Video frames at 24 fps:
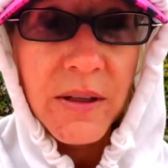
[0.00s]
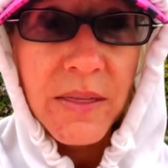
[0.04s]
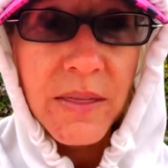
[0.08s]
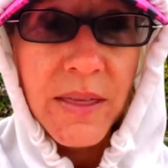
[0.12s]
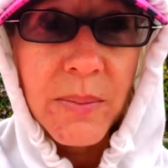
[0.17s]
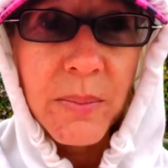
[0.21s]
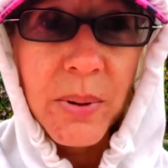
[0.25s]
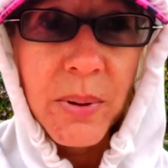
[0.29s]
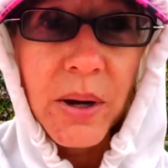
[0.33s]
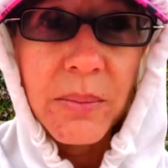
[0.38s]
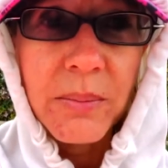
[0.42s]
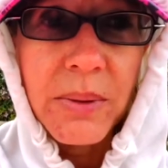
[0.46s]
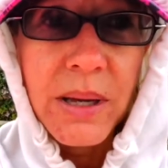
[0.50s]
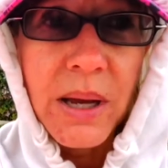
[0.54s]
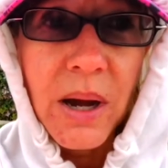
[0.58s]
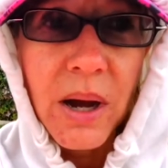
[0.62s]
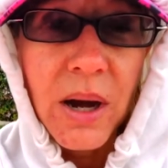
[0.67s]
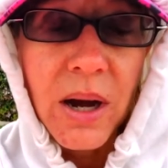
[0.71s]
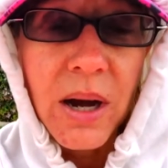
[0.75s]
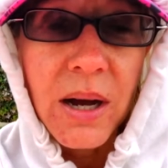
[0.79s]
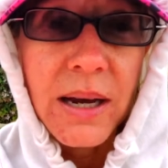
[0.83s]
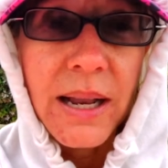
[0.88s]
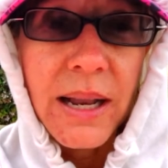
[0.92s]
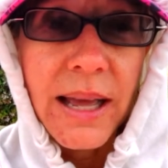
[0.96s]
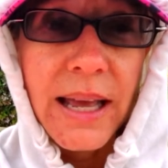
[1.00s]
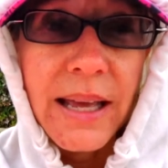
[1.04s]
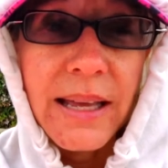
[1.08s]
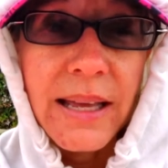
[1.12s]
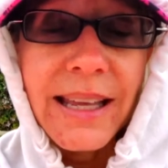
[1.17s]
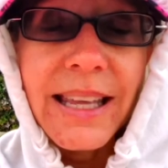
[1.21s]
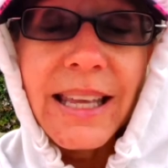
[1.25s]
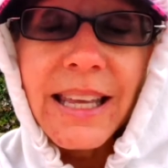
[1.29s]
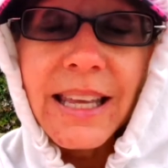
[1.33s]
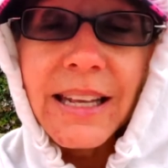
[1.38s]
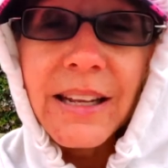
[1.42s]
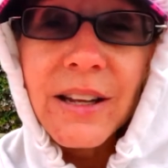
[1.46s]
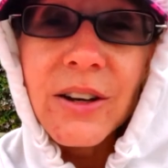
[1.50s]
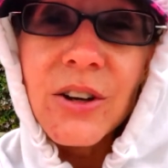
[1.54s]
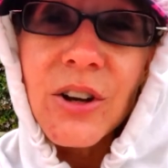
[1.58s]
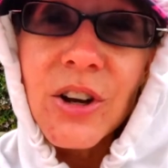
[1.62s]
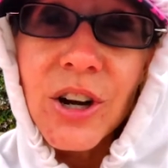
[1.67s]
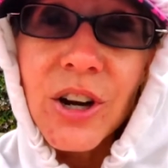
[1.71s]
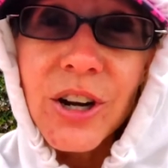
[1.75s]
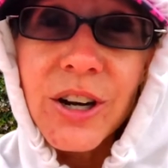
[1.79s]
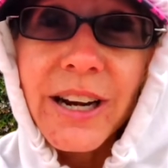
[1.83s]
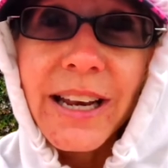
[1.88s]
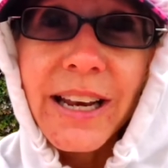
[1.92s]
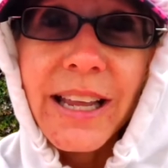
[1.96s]
They put me on a heated
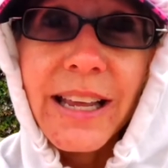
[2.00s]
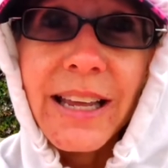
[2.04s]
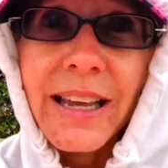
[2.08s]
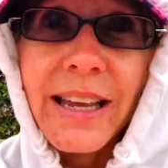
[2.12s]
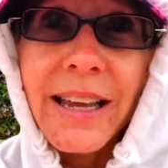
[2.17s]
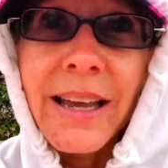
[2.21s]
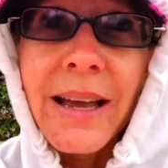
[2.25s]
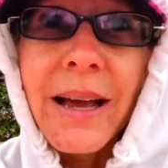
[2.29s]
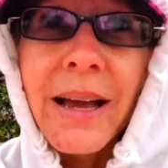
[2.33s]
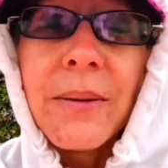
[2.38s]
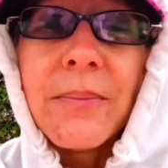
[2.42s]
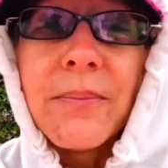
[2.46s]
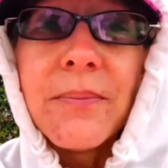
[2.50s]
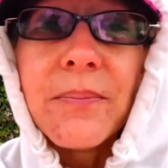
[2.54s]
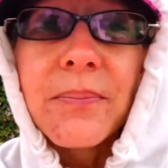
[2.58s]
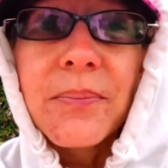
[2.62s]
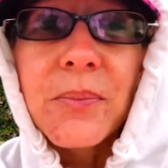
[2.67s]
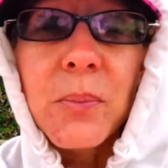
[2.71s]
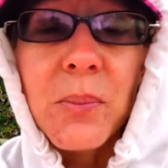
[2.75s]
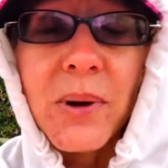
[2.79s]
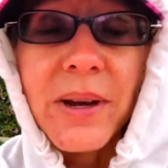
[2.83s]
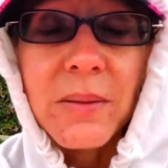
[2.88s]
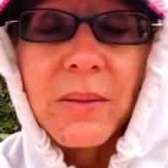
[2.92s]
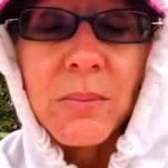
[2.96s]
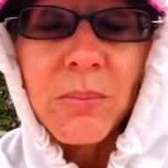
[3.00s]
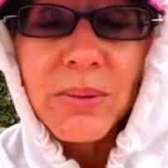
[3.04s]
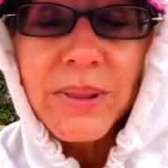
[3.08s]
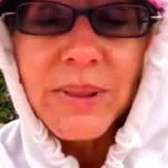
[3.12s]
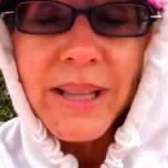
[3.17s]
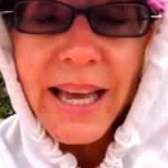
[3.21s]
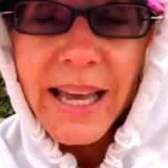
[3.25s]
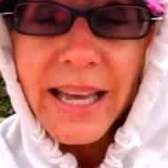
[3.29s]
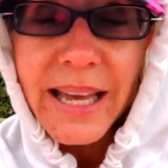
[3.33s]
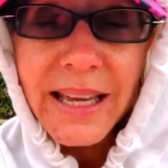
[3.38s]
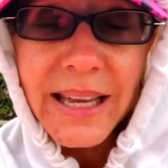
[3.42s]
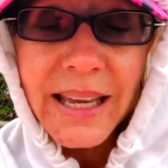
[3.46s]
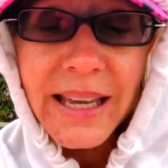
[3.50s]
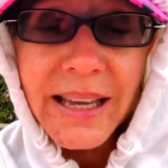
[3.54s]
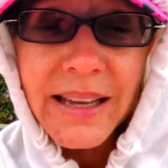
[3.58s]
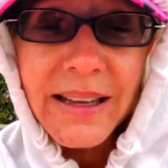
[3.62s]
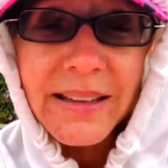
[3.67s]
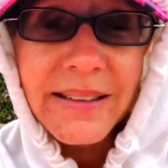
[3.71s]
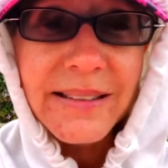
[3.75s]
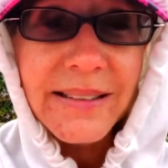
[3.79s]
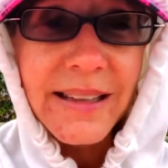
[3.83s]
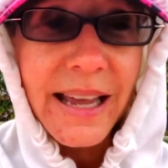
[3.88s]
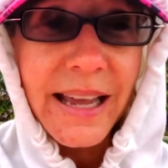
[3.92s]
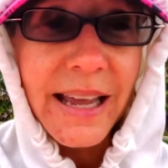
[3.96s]
gurney with
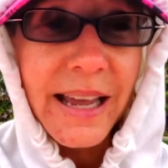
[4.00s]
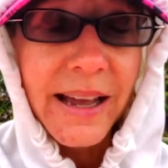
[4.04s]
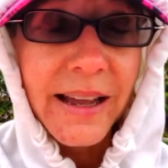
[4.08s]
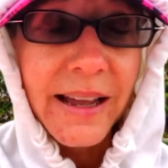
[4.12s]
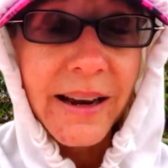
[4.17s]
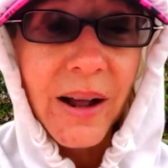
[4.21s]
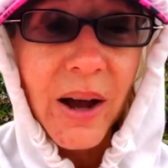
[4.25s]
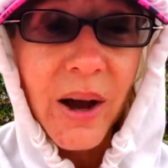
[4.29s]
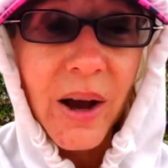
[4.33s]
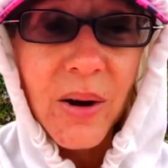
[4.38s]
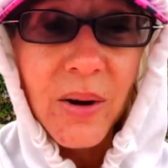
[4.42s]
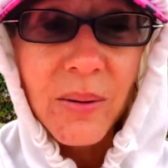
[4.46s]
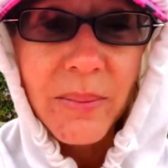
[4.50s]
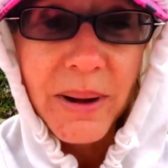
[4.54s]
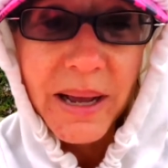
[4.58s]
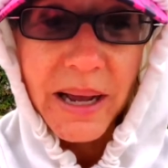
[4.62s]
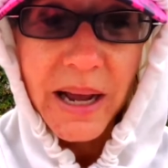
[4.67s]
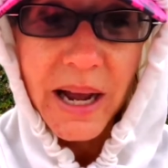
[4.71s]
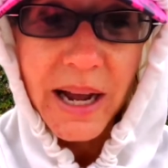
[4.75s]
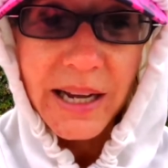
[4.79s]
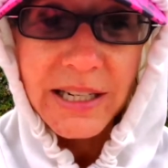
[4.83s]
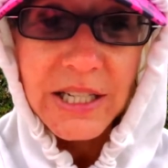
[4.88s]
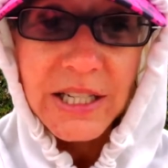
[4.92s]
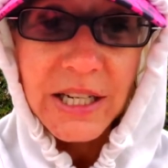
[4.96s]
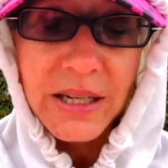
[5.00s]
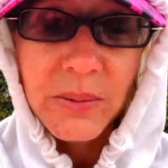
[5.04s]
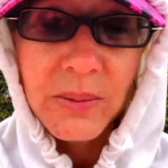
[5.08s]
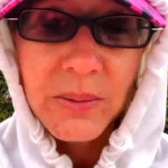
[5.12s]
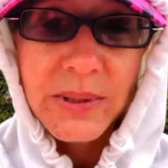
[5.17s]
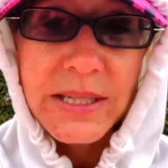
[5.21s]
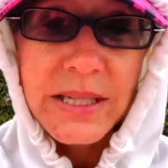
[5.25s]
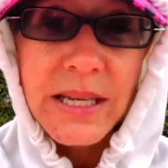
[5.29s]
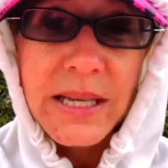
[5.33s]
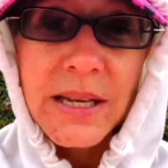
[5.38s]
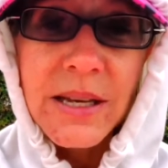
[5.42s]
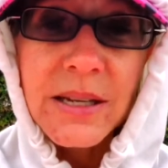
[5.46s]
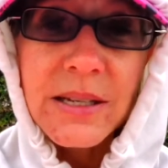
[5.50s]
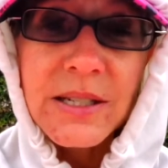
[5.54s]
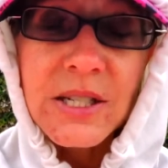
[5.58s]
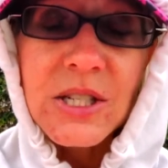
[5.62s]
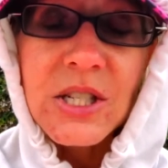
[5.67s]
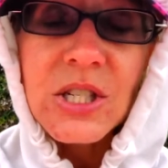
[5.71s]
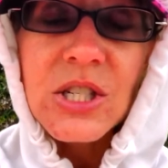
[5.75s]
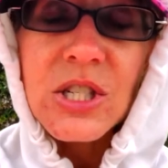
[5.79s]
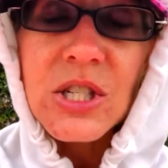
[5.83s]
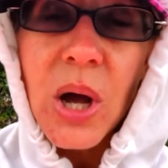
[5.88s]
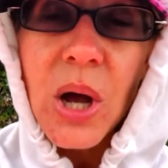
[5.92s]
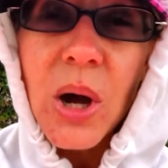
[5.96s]
blankets and oh my gosh, it was
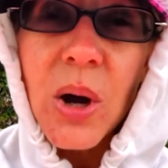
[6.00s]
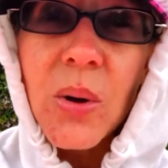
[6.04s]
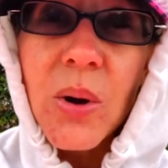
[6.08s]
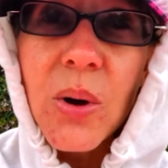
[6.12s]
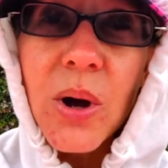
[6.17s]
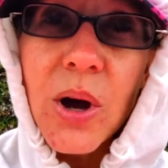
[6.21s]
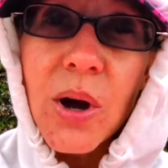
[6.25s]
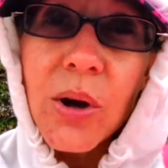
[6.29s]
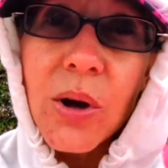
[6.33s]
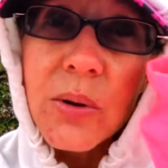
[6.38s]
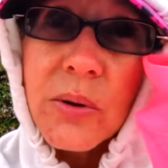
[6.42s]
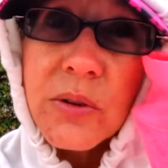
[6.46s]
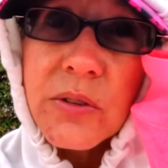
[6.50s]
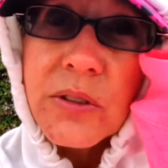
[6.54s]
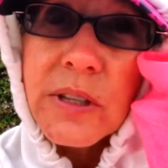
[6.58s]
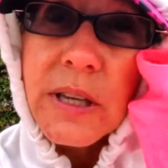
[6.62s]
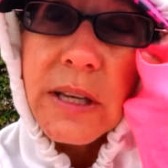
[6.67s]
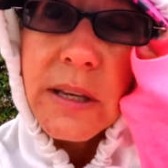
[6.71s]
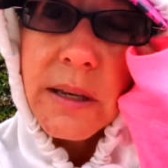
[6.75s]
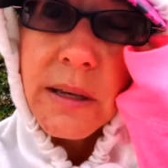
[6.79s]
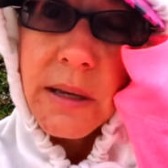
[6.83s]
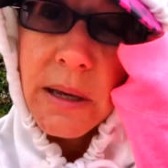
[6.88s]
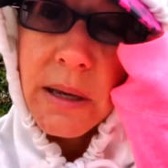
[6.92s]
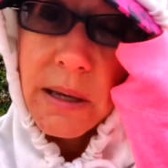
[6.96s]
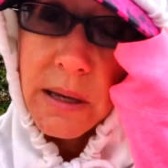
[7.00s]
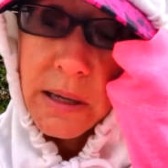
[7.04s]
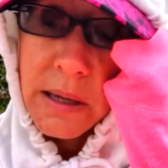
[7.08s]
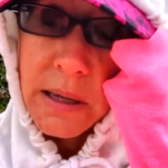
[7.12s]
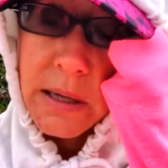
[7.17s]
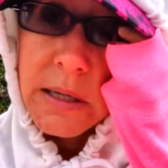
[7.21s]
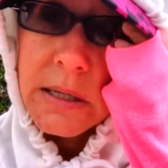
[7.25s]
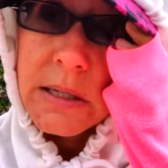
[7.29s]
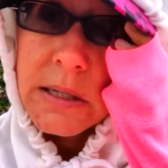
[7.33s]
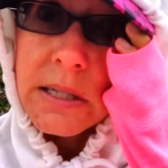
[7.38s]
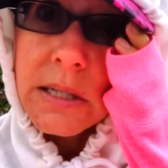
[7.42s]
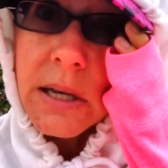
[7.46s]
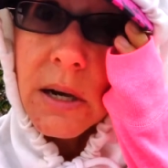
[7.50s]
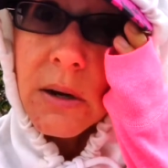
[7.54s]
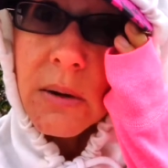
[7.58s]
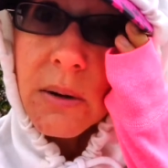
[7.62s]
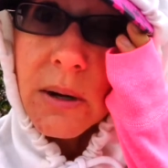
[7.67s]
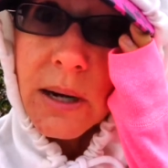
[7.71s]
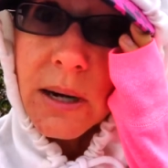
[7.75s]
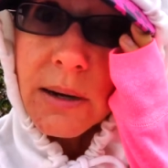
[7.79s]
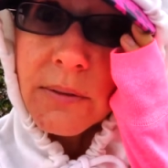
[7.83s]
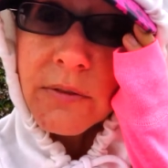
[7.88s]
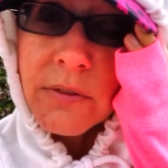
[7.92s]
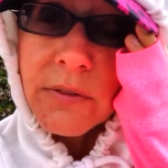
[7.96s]
so cozy, so
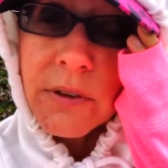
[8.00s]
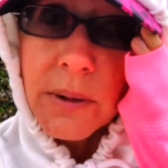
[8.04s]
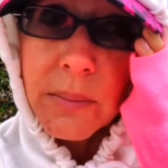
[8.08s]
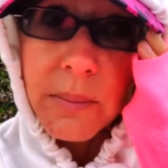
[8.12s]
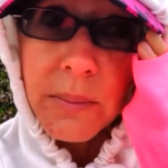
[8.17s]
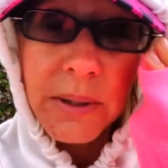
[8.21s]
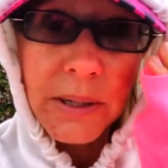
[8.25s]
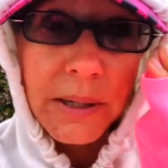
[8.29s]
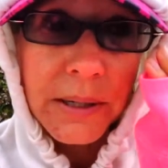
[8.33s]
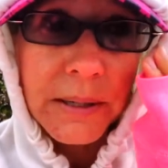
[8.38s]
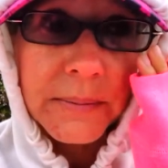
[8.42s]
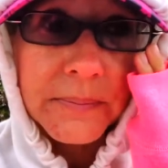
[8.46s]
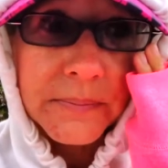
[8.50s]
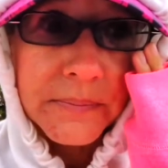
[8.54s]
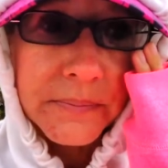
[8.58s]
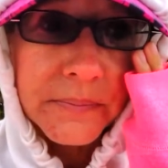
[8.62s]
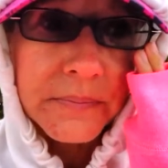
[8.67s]
comfortable,